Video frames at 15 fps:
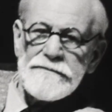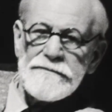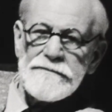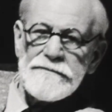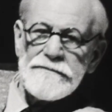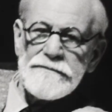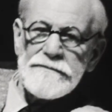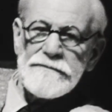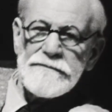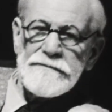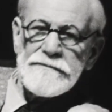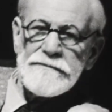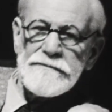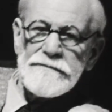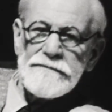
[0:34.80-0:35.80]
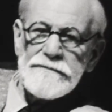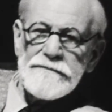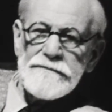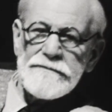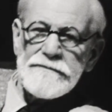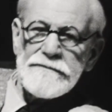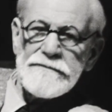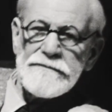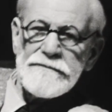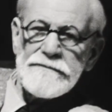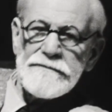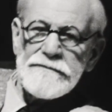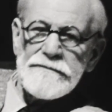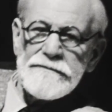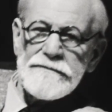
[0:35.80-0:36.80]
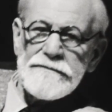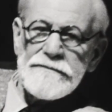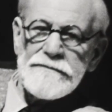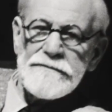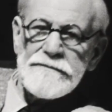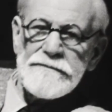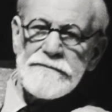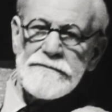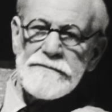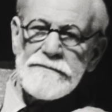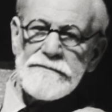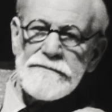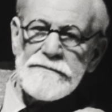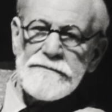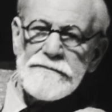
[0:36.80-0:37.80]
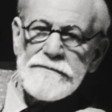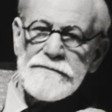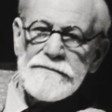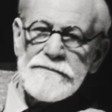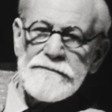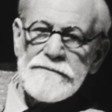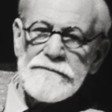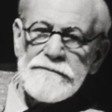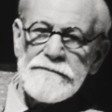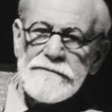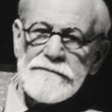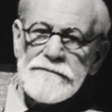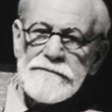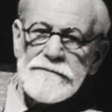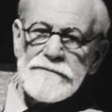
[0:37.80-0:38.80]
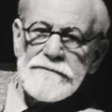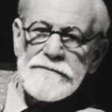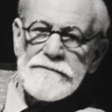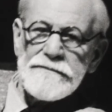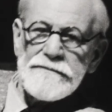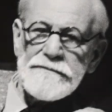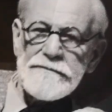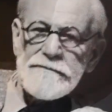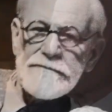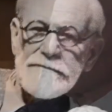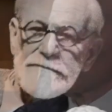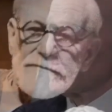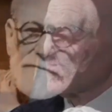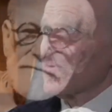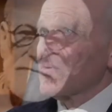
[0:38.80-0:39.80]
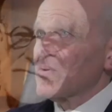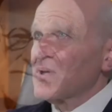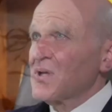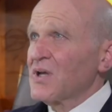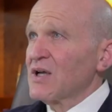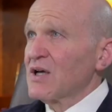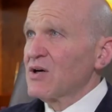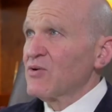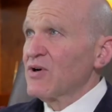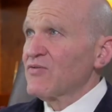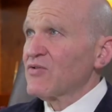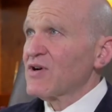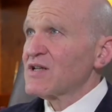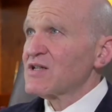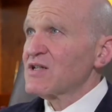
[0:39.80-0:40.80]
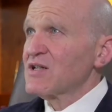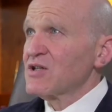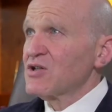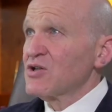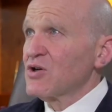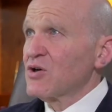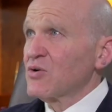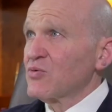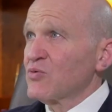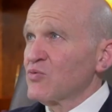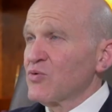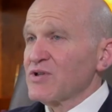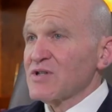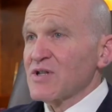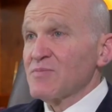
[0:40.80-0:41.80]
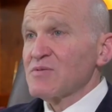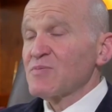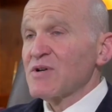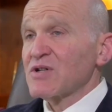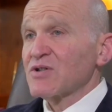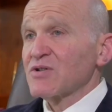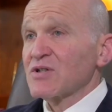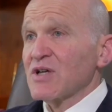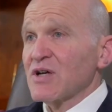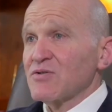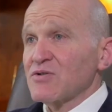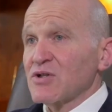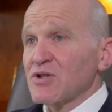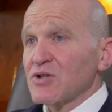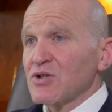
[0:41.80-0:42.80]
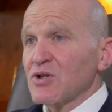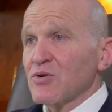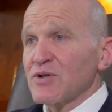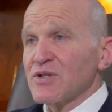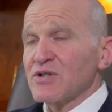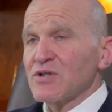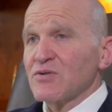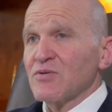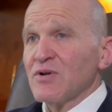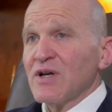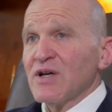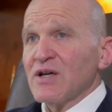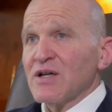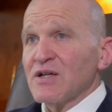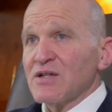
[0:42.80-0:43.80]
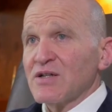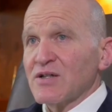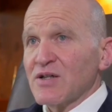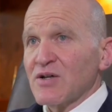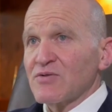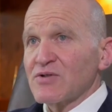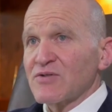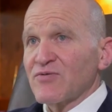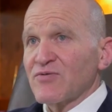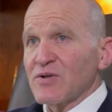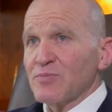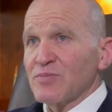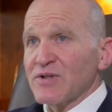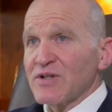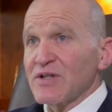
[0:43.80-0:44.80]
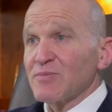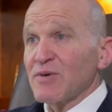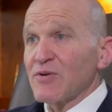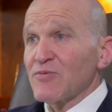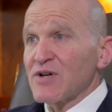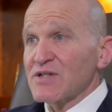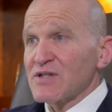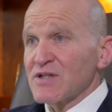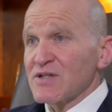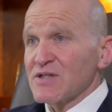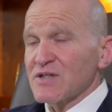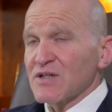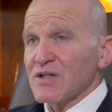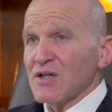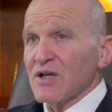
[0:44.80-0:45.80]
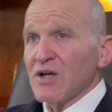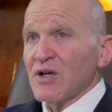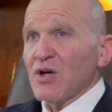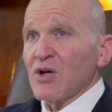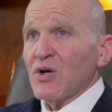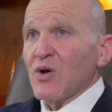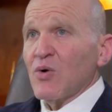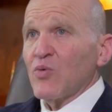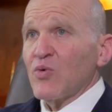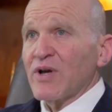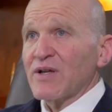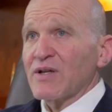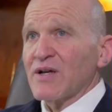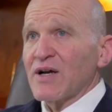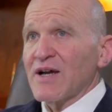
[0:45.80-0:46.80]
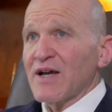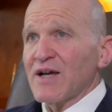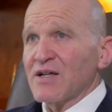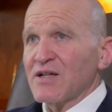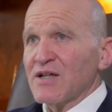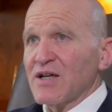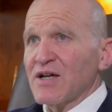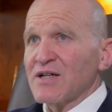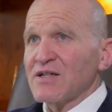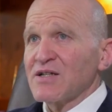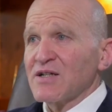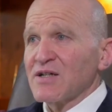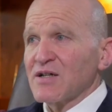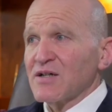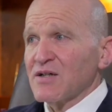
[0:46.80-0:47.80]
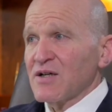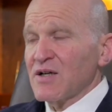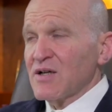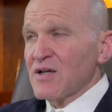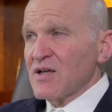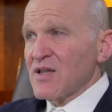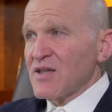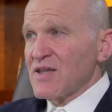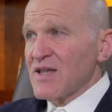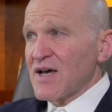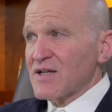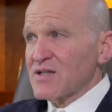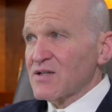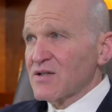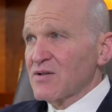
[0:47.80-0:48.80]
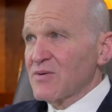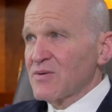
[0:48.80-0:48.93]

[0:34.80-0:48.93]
Freud when I was 13 years old, and it's something I always wanted to do. However, I didn't know what subspecialty I was going to go into until I was completing my residency, when I had the idea that